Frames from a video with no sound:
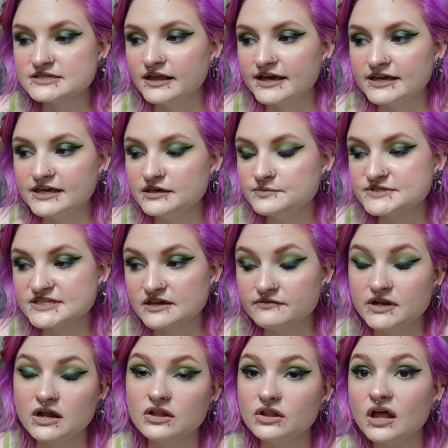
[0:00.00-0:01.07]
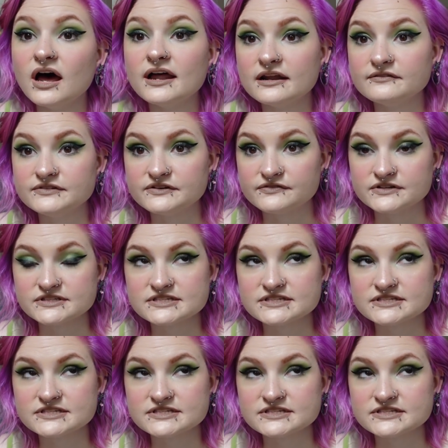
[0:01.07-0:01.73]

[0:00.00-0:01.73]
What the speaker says: Like, he was given a lot of different